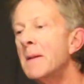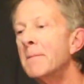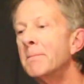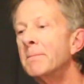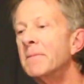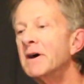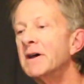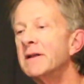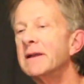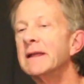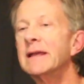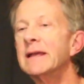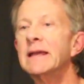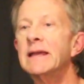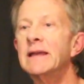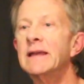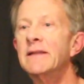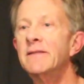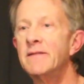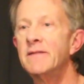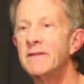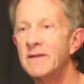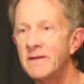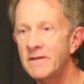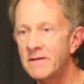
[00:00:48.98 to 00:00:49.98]
But
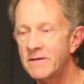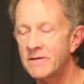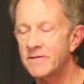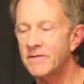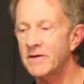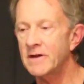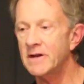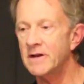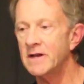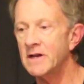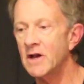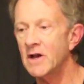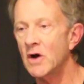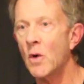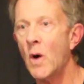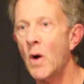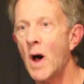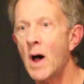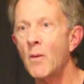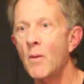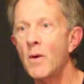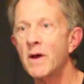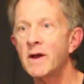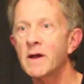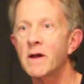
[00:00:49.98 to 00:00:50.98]
in this video,
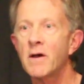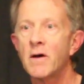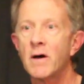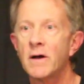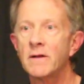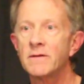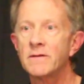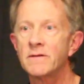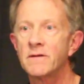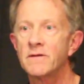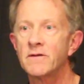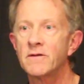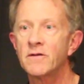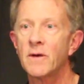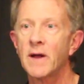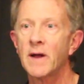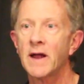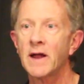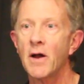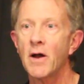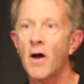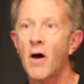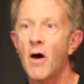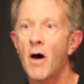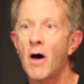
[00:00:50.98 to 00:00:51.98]
I want to
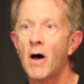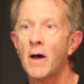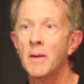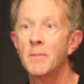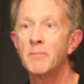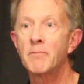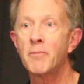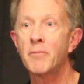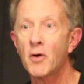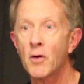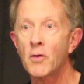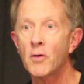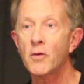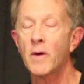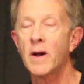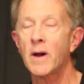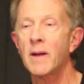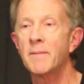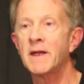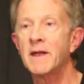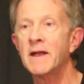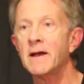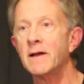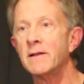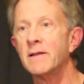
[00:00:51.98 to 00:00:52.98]
concentrate on
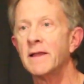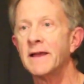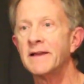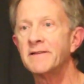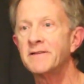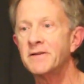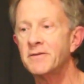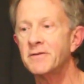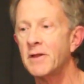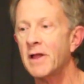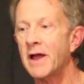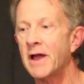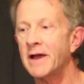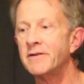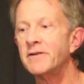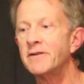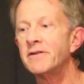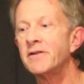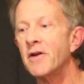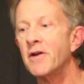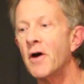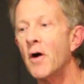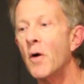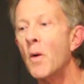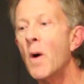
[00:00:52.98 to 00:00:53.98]
programming a laser light
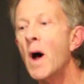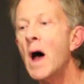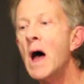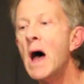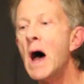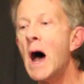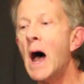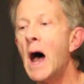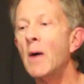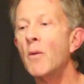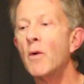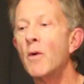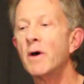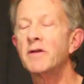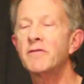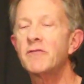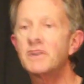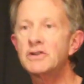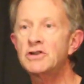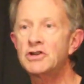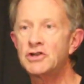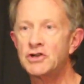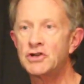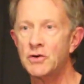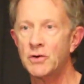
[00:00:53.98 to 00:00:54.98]
show. I want
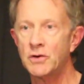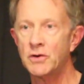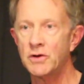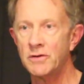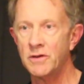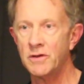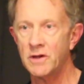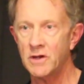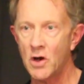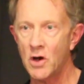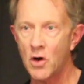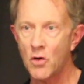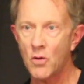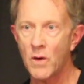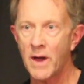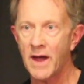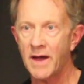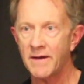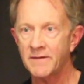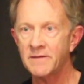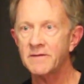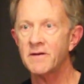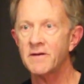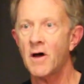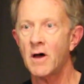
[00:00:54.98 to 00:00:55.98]
to show you the
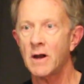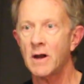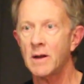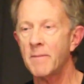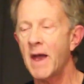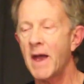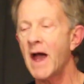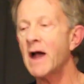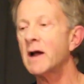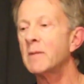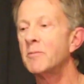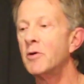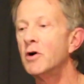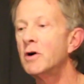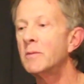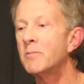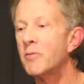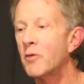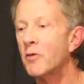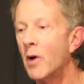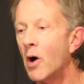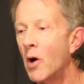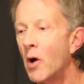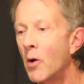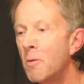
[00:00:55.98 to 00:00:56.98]
OS on a MacBook
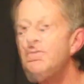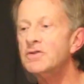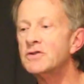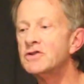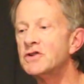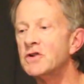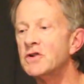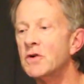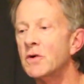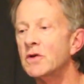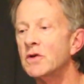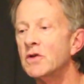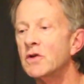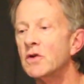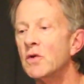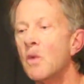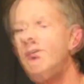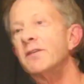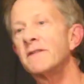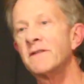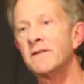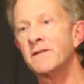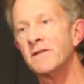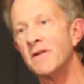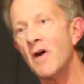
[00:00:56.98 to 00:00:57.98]
Pro, show you
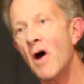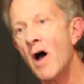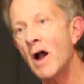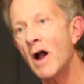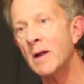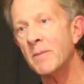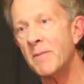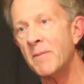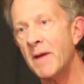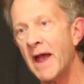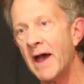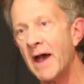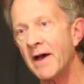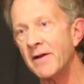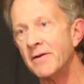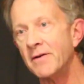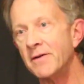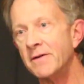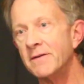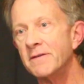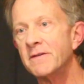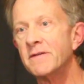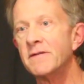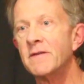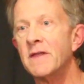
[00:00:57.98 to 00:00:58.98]
stock
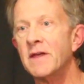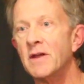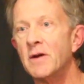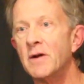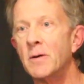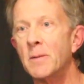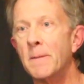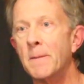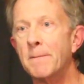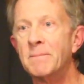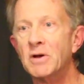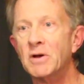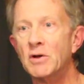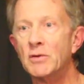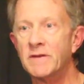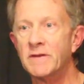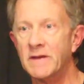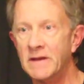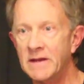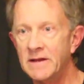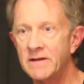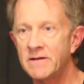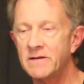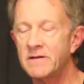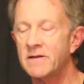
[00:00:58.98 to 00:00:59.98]
patterns that are built
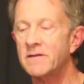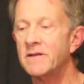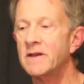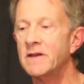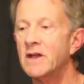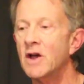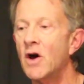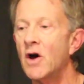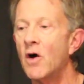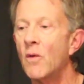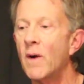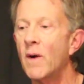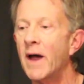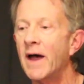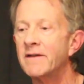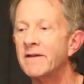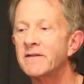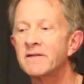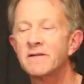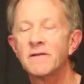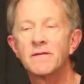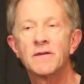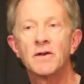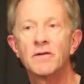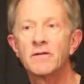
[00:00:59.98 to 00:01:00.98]
into the
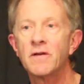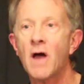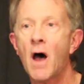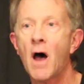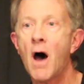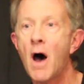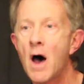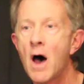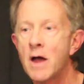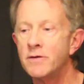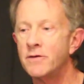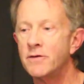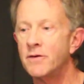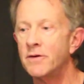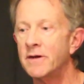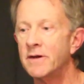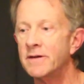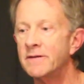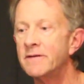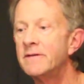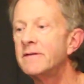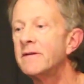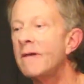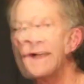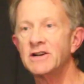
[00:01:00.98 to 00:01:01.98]
OS. There's
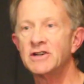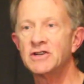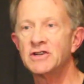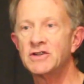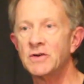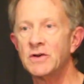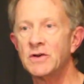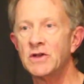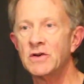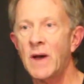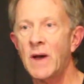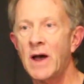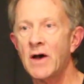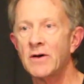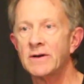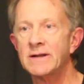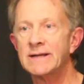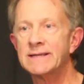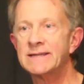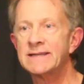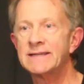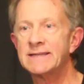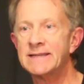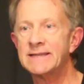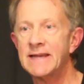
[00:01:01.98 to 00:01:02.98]
hundreds. Show you how to
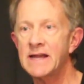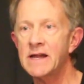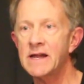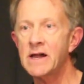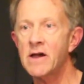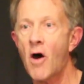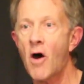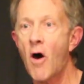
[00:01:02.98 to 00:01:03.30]
sync